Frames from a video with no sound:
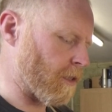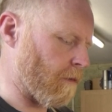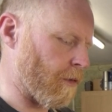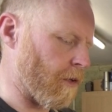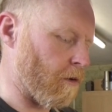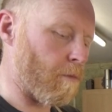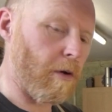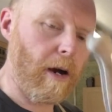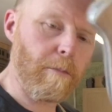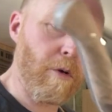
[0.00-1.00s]
everything up.
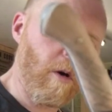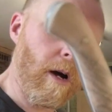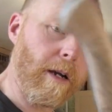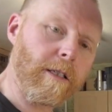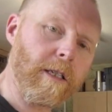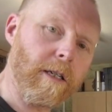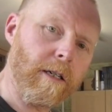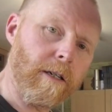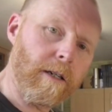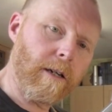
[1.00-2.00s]
But I'm quite
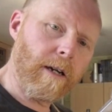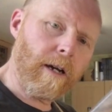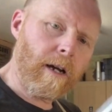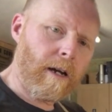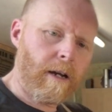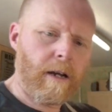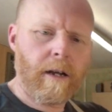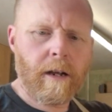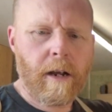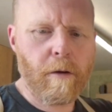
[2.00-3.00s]

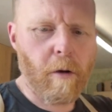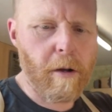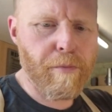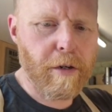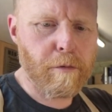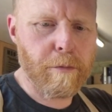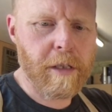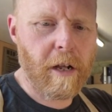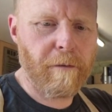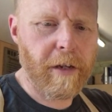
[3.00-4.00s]
impressed with
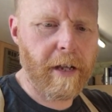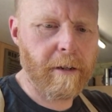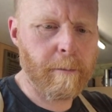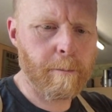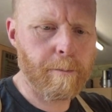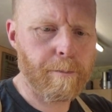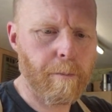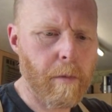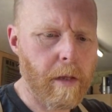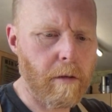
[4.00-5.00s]
myself again.
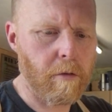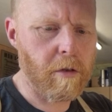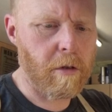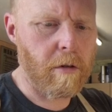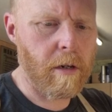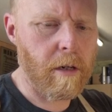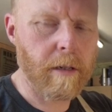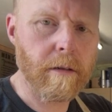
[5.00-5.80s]
Looks all right.